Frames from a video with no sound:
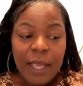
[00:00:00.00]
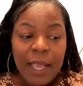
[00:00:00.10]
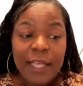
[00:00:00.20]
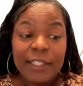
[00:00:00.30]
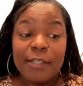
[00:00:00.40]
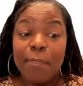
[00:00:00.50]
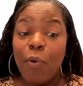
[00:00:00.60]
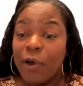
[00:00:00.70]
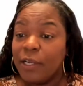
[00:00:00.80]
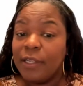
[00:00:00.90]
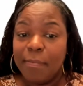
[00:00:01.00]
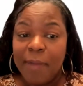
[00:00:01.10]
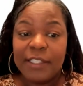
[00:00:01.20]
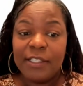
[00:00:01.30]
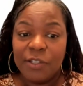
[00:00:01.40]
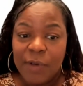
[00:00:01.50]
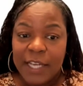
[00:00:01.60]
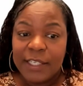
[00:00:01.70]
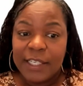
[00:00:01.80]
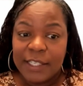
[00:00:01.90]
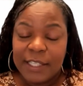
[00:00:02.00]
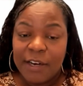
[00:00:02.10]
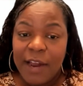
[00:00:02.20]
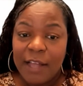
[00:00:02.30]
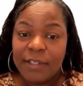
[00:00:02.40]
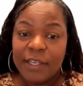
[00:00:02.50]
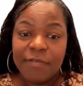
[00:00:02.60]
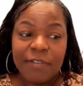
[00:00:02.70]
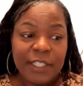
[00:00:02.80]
and support the best new ideas that are out there for